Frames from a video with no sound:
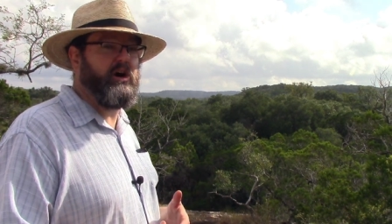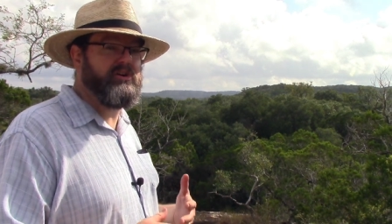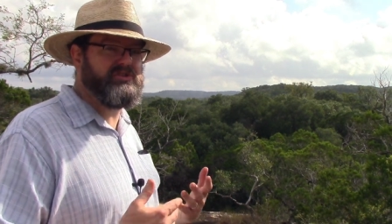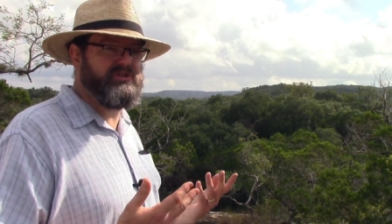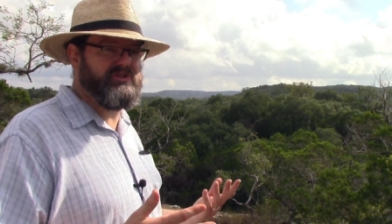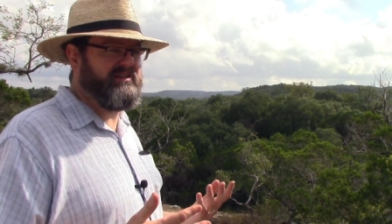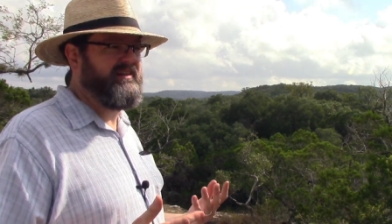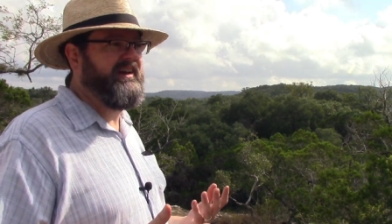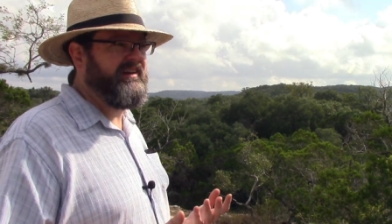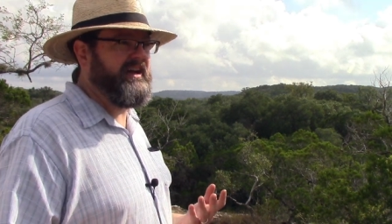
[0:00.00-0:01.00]
caused you to
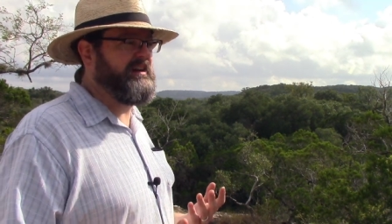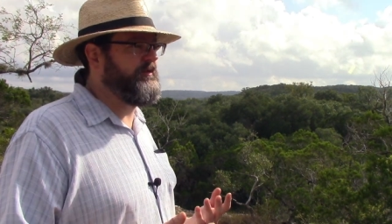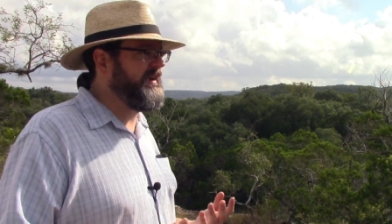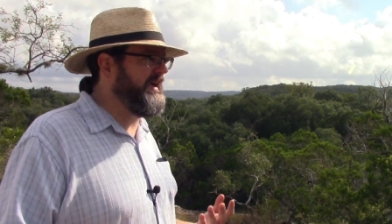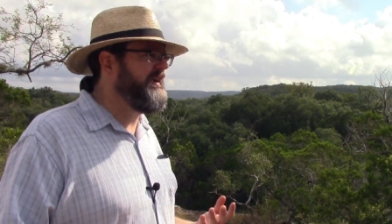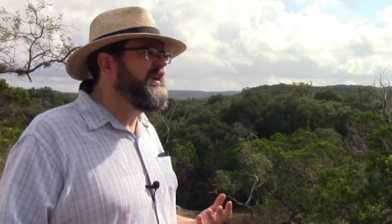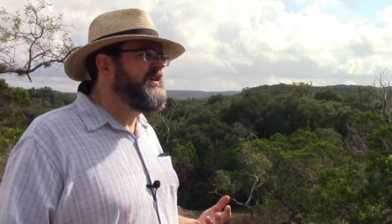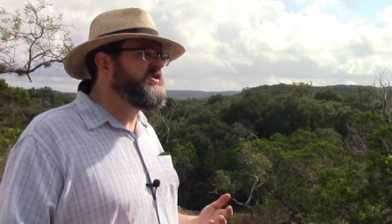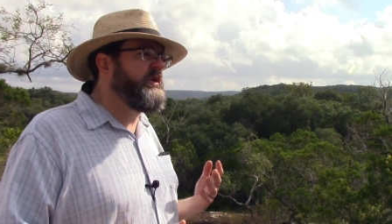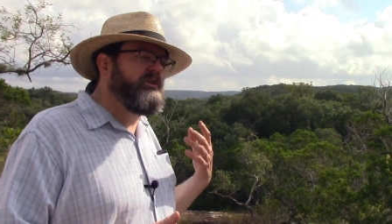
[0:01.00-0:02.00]
kind of forget.
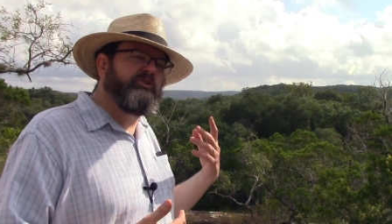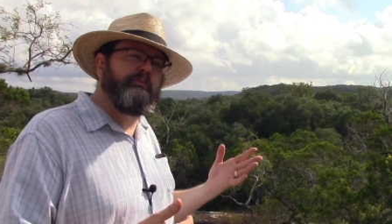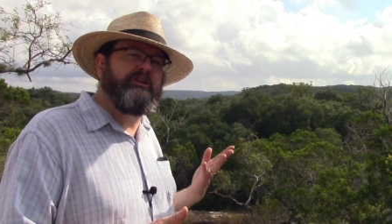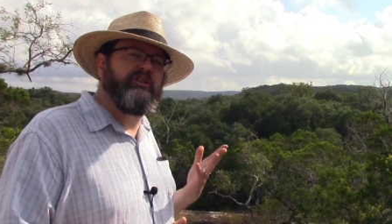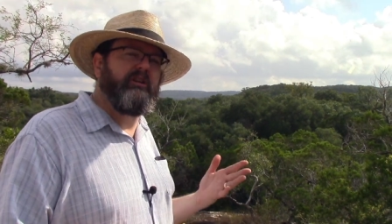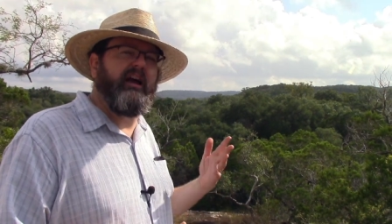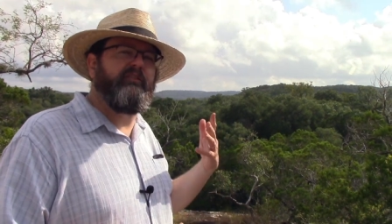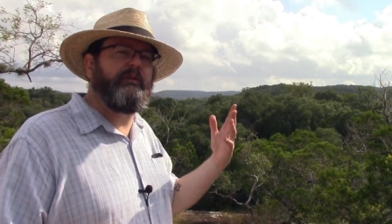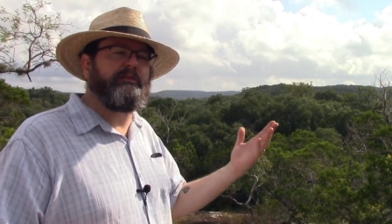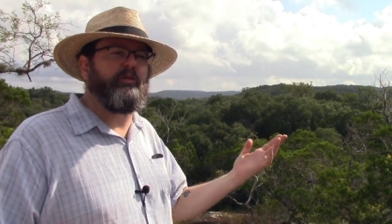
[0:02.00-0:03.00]
So you spend your
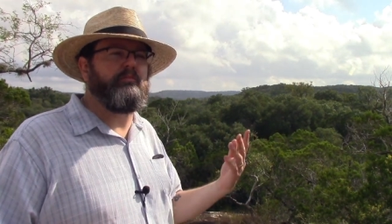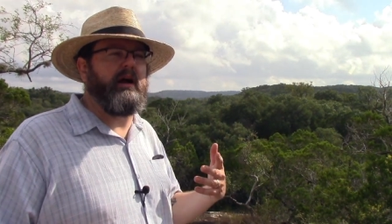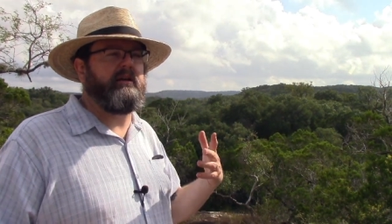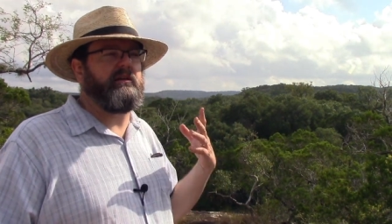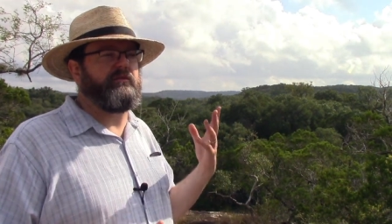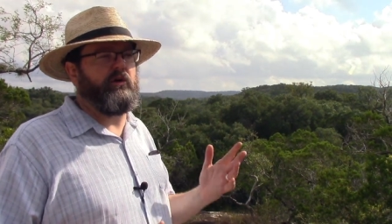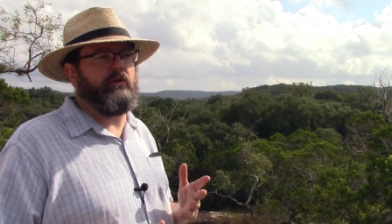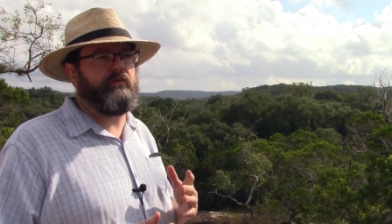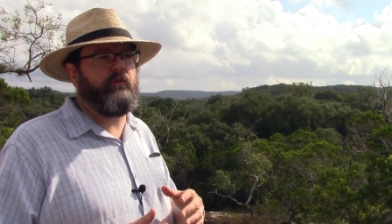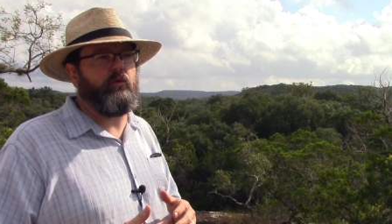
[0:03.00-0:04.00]
life being reminded of
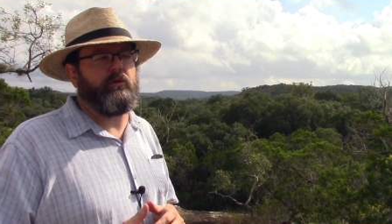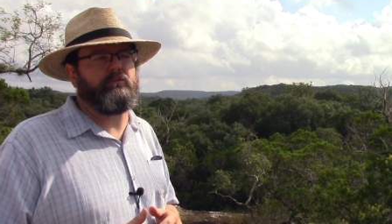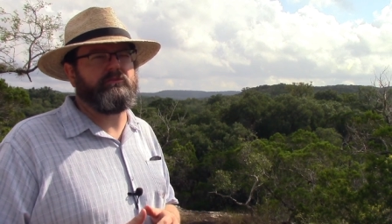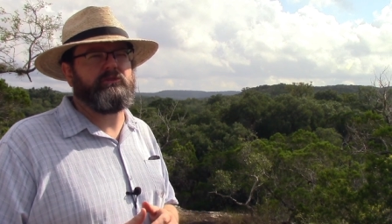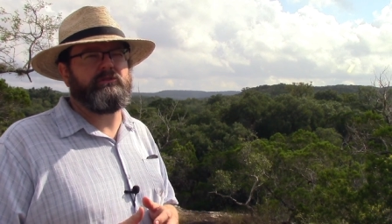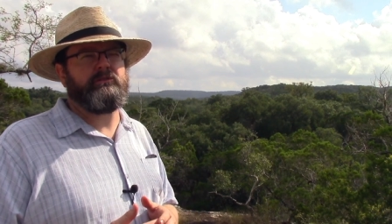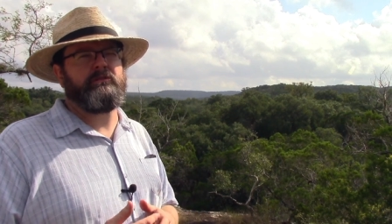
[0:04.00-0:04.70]
all forms.